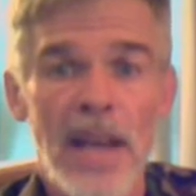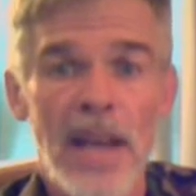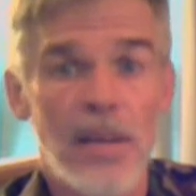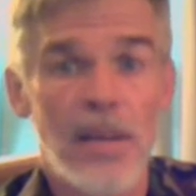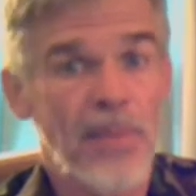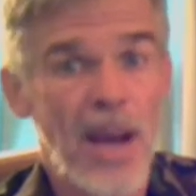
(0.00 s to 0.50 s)
and
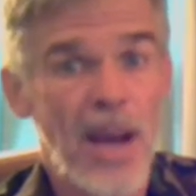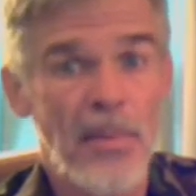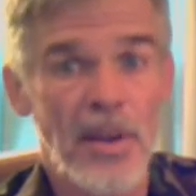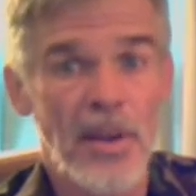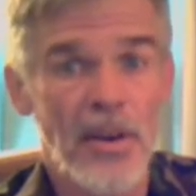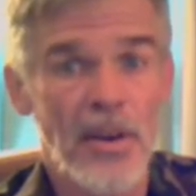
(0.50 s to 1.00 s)
a
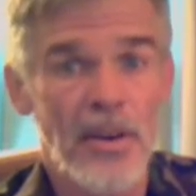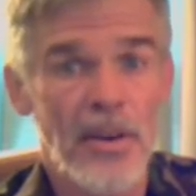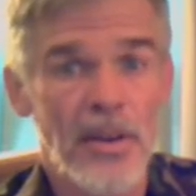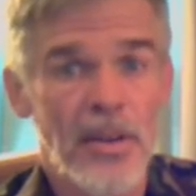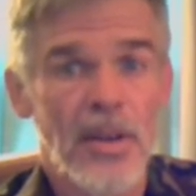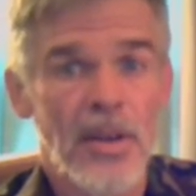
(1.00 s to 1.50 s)
property owner
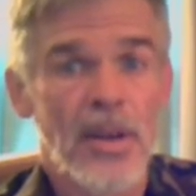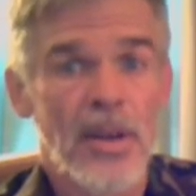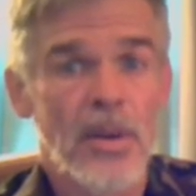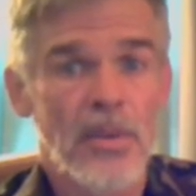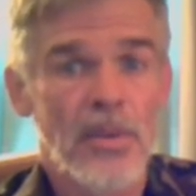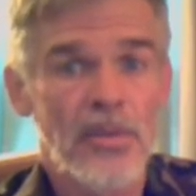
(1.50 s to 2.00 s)

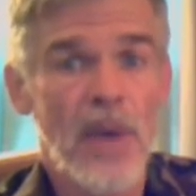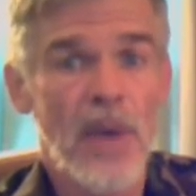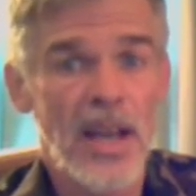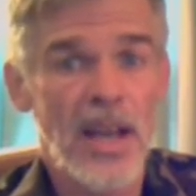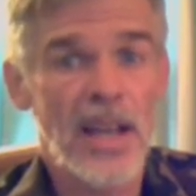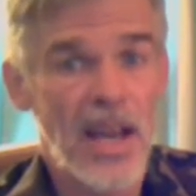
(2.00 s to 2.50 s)
was
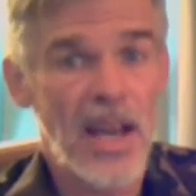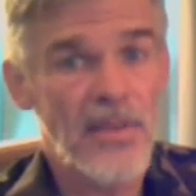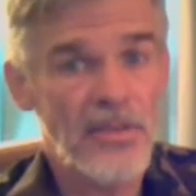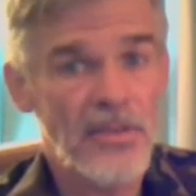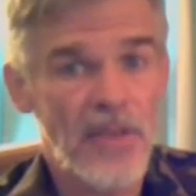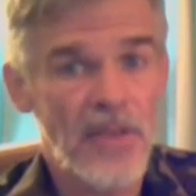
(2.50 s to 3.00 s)
quite kind of a
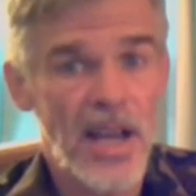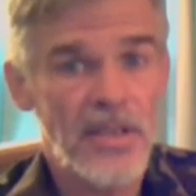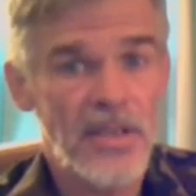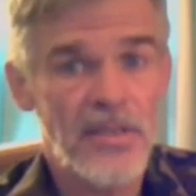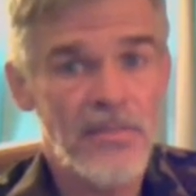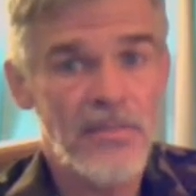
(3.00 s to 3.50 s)

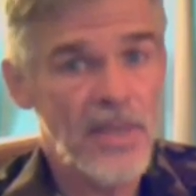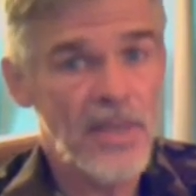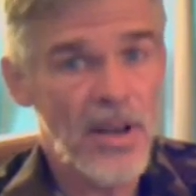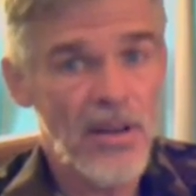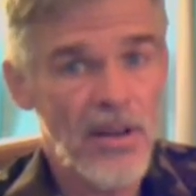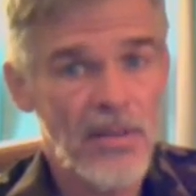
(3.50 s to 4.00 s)
stretch. You
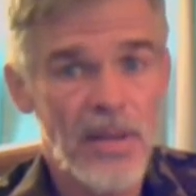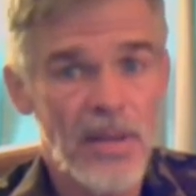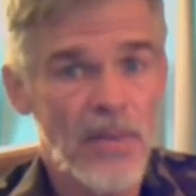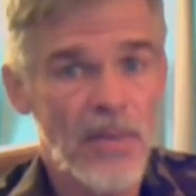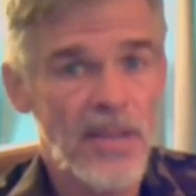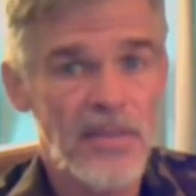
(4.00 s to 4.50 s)
know, it
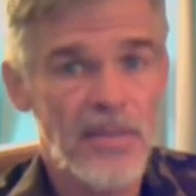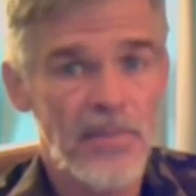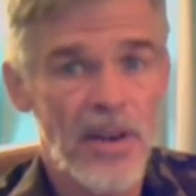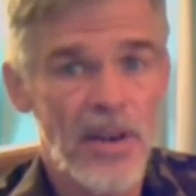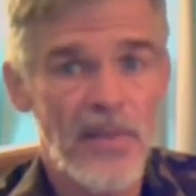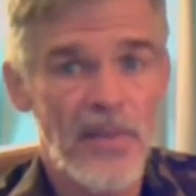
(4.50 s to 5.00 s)
wasn't
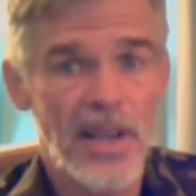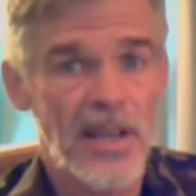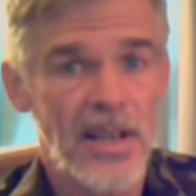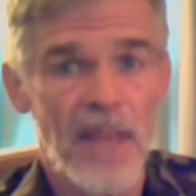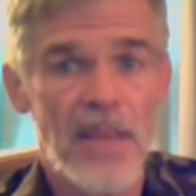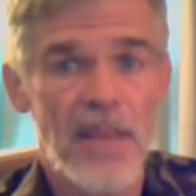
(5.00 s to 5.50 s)
perfect, and
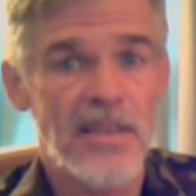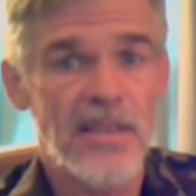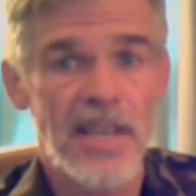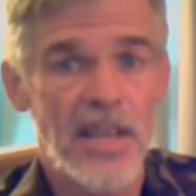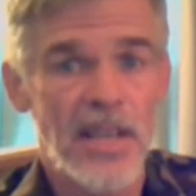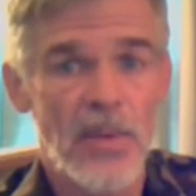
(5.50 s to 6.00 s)
I'm not
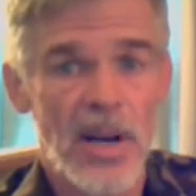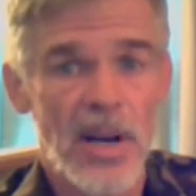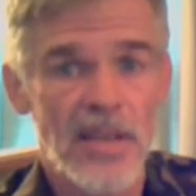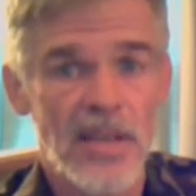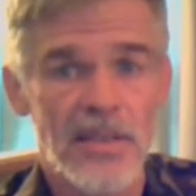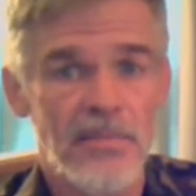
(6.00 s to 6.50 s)
saying it
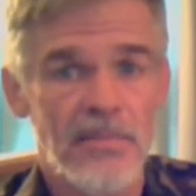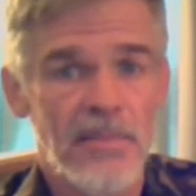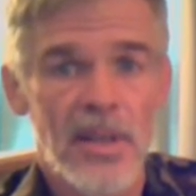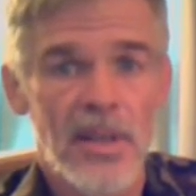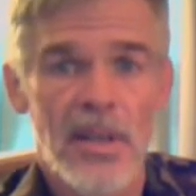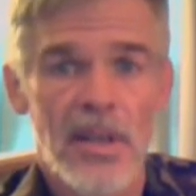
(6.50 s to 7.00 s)
was, and
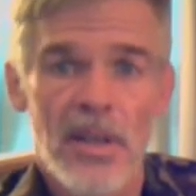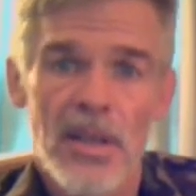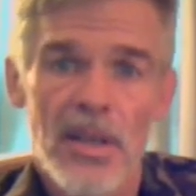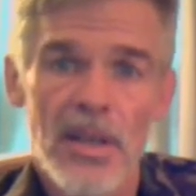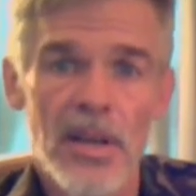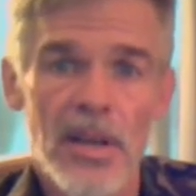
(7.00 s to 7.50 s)

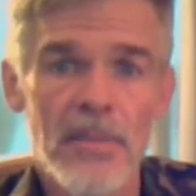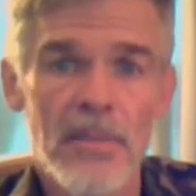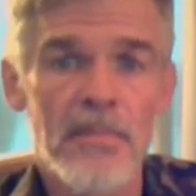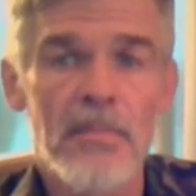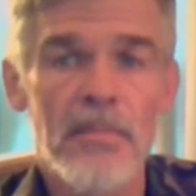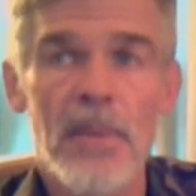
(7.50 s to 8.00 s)
you know,
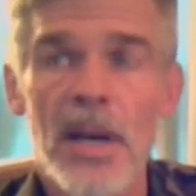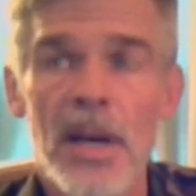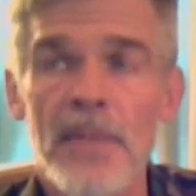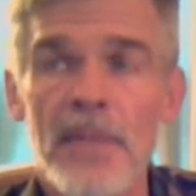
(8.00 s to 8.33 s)
but